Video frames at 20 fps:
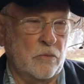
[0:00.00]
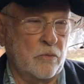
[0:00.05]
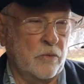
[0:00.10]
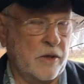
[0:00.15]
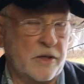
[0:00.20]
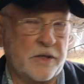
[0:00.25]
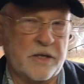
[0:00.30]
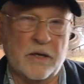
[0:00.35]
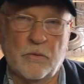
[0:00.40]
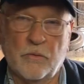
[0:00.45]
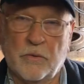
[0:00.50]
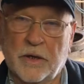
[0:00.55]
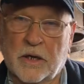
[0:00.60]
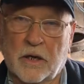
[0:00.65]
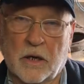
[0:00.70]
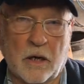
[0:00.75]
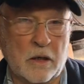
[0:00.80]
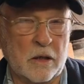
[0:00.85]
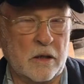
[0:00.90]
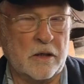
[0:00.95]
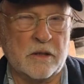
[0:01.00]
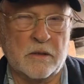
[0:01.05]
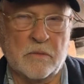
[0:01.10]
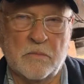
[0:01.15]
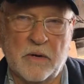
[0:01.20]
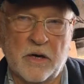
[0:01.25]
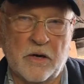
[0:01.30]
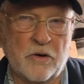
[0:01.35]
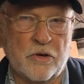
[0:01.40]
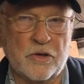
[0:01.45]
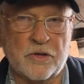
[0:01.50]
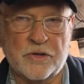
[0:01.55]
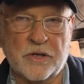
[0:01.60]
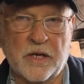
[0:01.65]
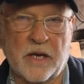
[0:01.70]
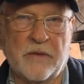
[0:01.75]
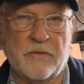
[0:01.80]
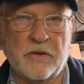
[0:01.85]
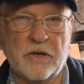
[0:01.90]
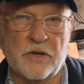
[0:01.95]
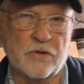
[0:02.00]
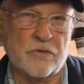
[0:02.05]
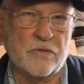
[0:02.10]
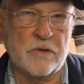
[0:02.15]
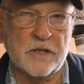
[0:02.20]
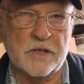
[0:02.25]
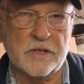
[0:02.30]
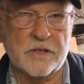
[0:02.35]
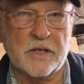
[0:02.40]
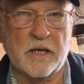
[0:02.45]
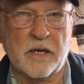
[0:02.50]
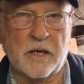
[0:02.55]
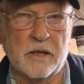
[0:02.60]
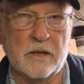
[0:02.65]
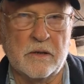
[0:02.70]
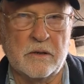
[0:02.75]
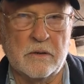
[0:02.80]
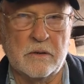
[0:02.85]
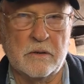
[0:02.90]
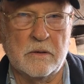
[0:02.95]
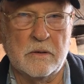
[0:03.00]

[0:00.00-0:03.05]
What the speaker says: we call it the marriage saving tree stand.